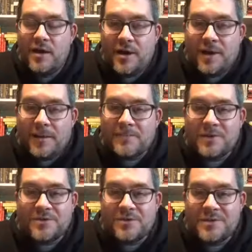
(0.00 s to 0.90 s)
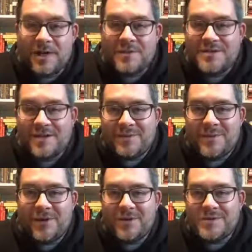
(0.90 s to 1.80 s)
And so Tammy's going to
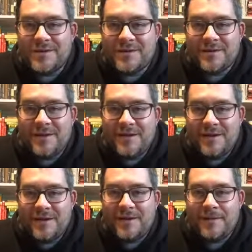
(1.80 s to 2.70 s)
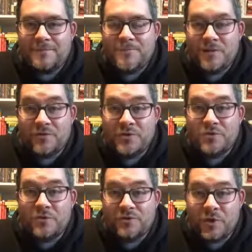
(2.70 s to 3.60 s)
be hosting
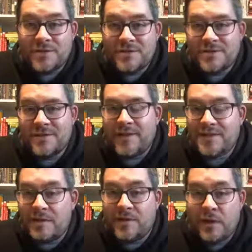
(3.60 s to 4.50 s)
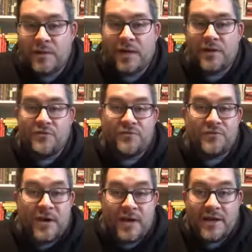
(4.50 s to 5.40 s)
Virtual Voices, and that's going to be coming out on
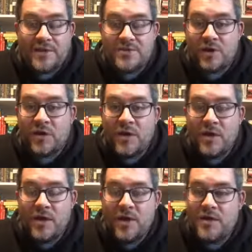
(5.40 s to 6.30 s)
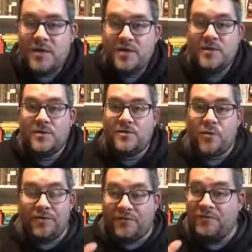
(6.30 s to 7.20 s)
Friday. So
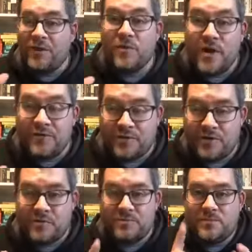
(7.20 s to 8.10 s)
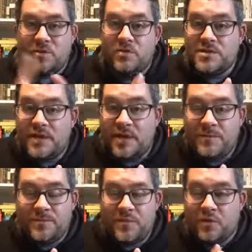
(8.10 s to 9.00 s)
we have a fun week for you.
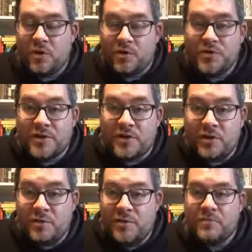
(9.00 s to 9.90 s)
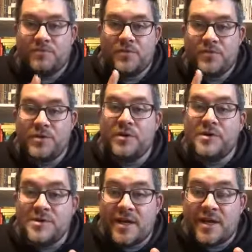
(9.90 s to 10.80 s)
Tuesday, Local to Global.
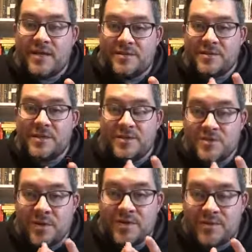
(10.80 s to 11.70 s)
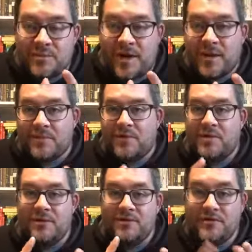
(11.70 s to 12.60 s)
Thursday, Deconstructing the
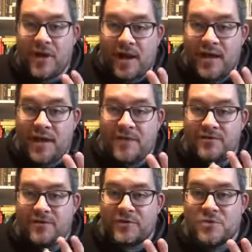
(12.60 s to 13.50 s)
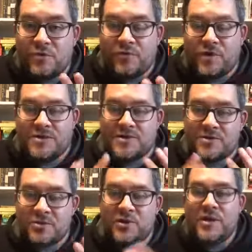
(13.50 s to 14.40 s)
Bible. Friday, Virtual
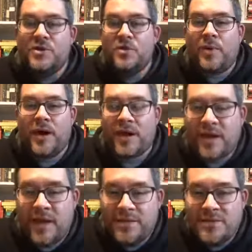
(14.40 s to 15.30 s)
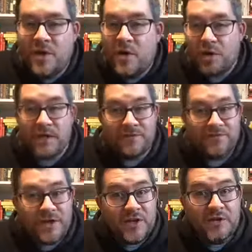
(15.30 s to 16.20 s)
Voices. Three new podcasts. We're going to have
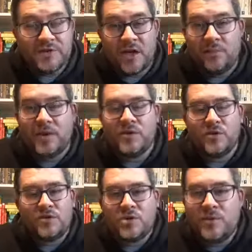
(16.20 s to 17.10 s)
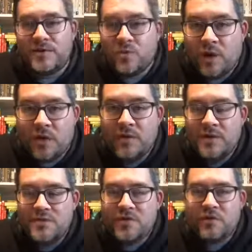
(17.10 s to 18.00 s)
videos up on YouTube as well.
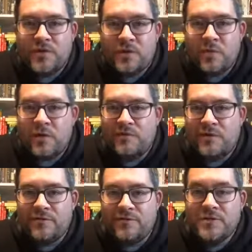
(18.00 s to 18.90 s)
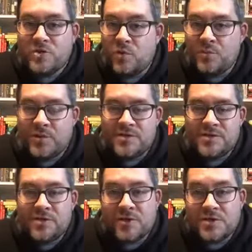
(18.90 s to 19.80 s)
So if you're more of a visual
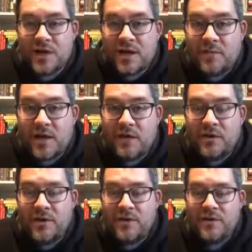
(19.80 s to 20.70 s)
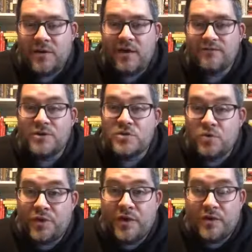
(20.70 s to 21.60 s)
person, you can check them out
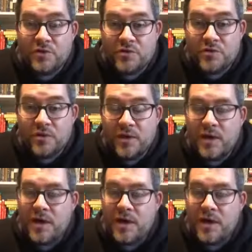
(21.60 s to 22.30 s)
visually on YouTube.